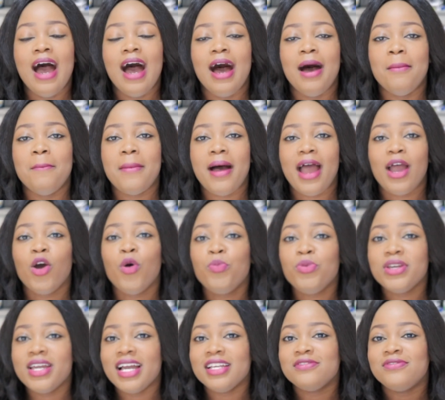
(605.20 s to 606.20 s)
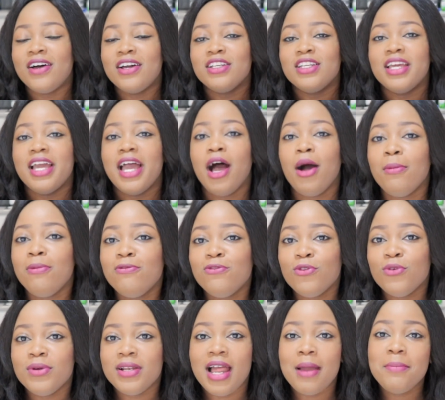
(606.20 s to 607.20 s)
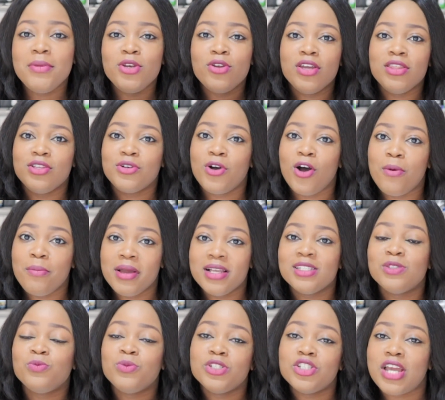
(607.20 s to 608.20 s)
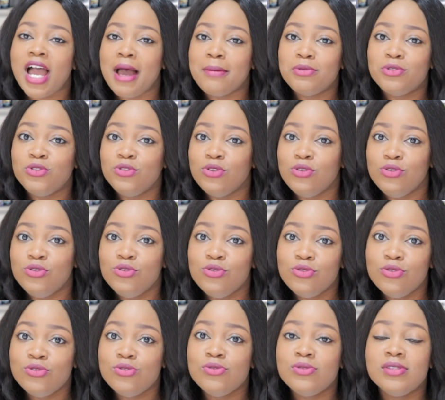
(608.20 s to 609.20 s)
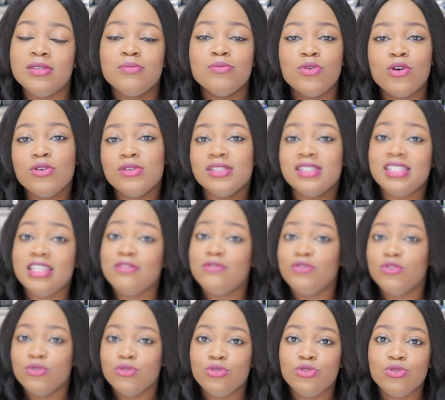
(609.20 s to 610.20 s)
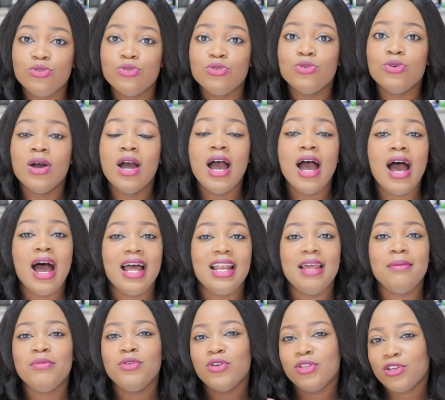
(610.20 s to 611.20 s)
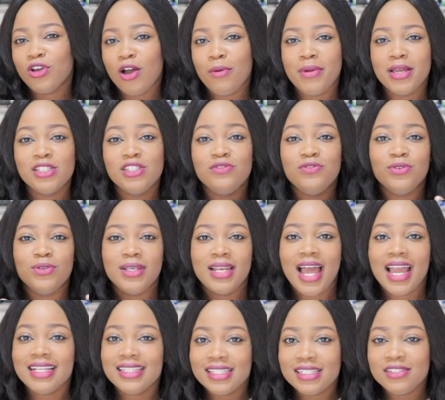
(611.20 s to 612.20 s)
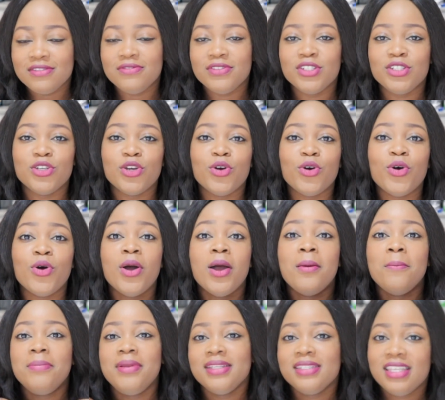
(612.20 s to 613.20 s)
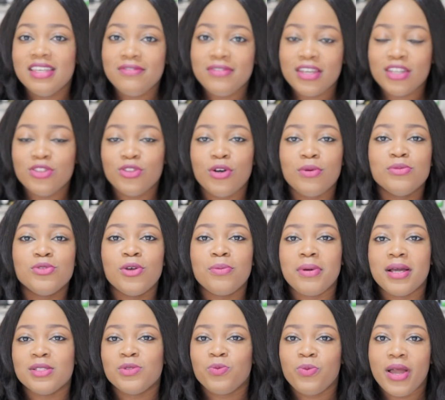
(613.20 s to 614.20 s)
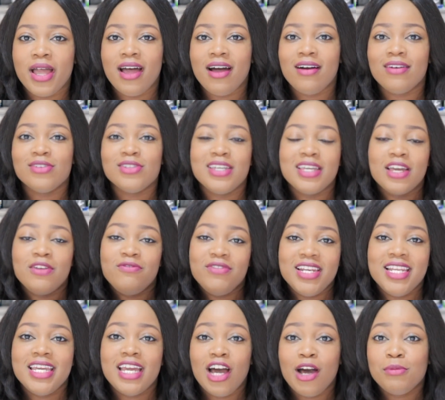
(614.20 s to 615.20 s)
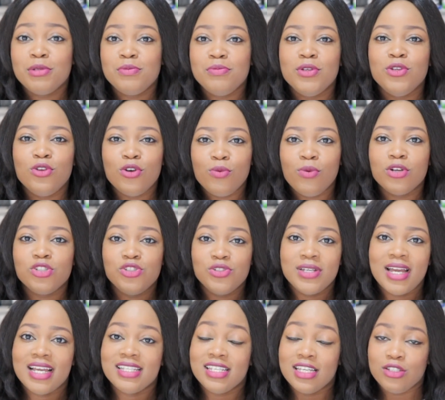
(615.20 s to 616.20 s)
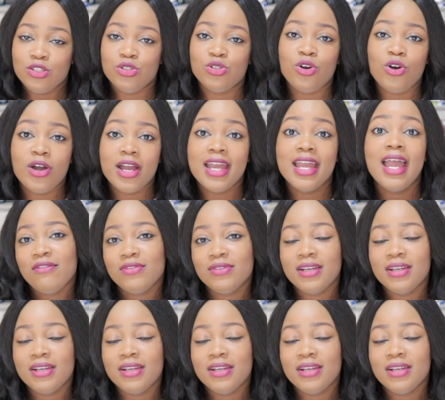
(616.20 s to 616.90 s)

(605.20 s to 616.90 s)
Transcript: I hope you guys found it helpful. Let me know in the comments which apps you use the most, if you do, and let me know in the comments if you like this video. Please give it a thumbs up as well. It really helps me know what you guys enjoy.